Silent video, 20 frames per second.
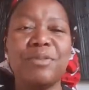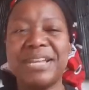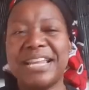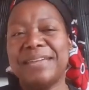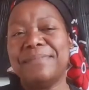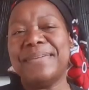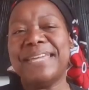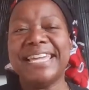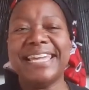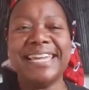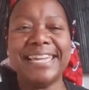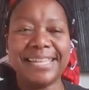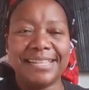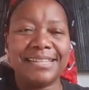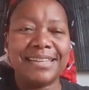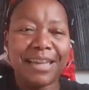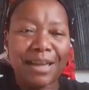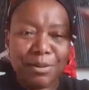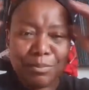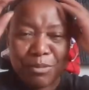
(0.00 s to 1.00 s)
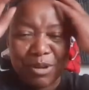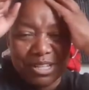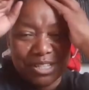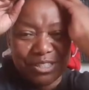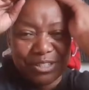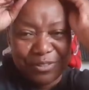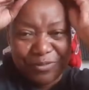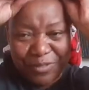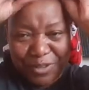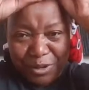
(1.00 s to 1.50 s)
what I mean? Most
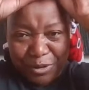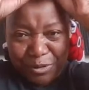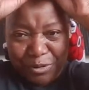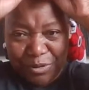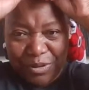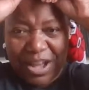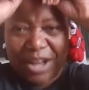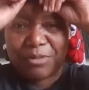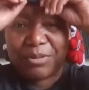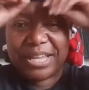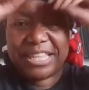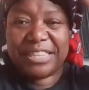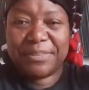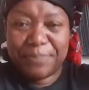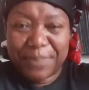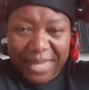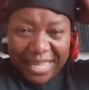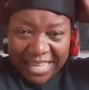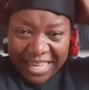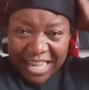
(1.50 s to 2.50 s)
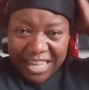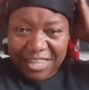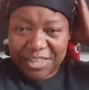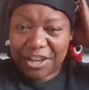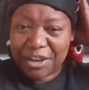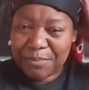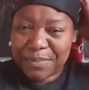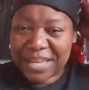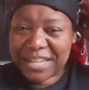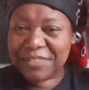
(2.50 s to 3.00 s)
of you who are with me,
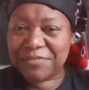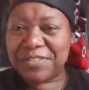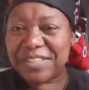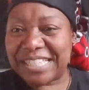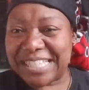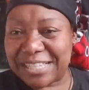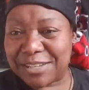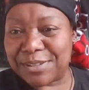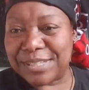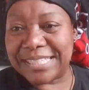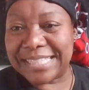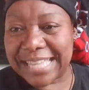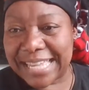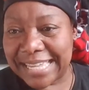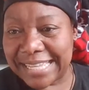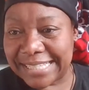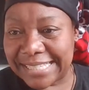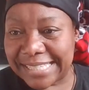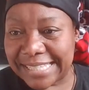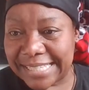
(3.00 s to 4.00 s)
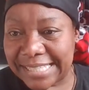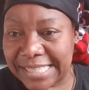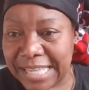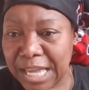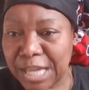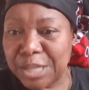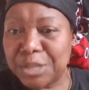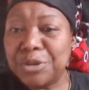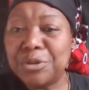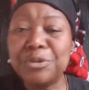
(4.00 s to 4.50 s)
you're metaphysical
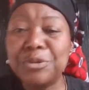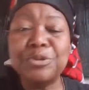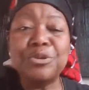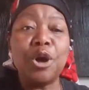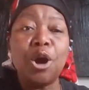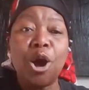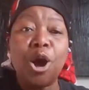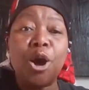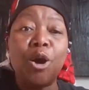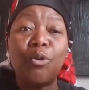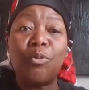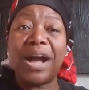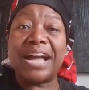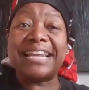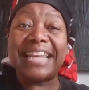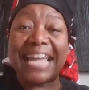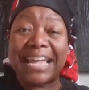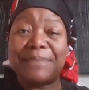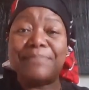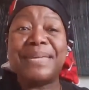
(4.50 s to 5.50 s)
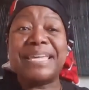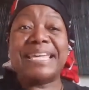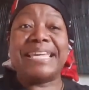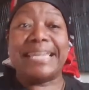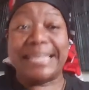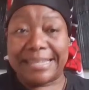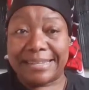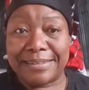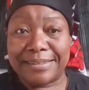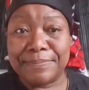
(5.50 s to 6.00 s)
scientists. You know what I
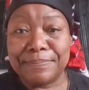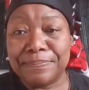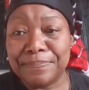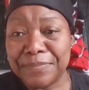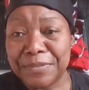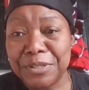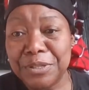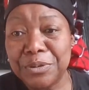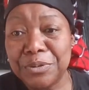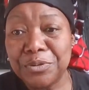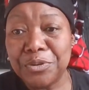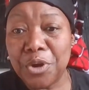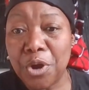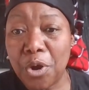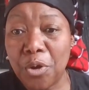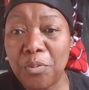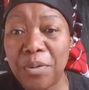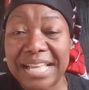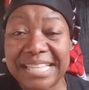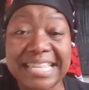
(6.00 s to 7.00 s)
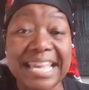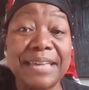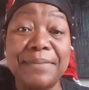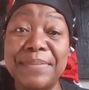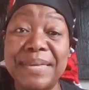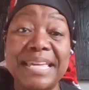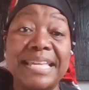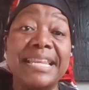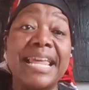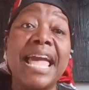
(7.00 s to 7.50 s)
mean. You know what I
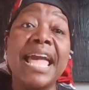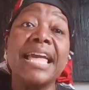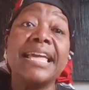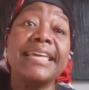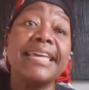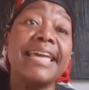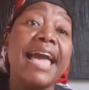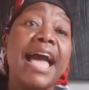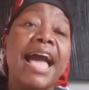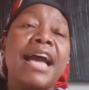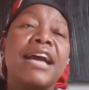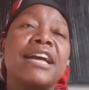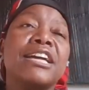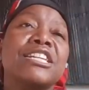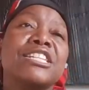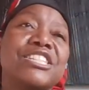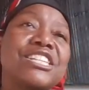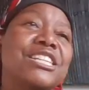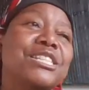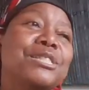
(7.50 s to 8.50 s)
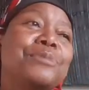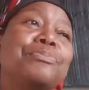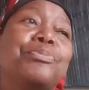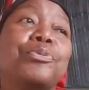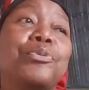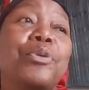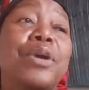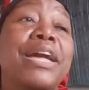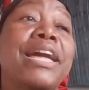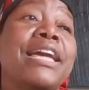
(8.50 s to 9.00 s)
mean. Yeah, she's
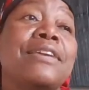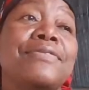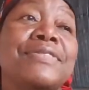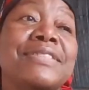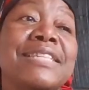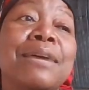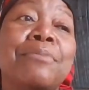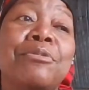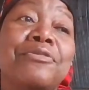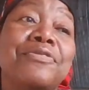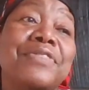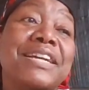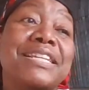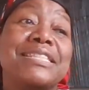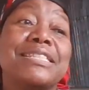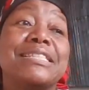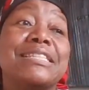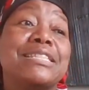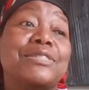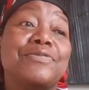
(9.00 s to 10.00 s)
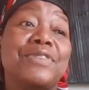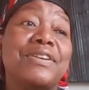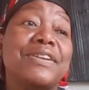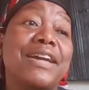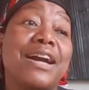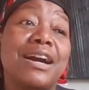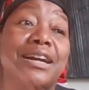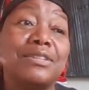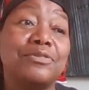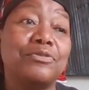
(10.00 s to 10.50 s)
brave. Some of us, it's very
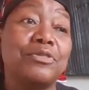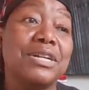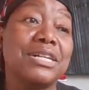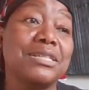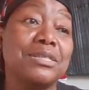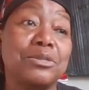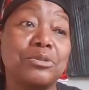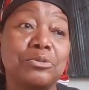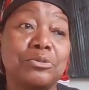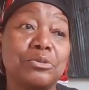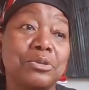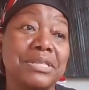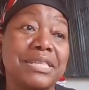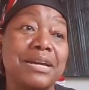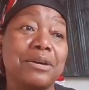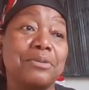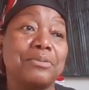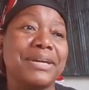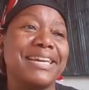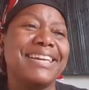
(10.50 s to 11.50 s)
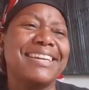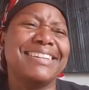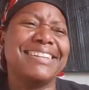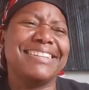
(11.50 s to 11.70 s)
hard for us to go that way.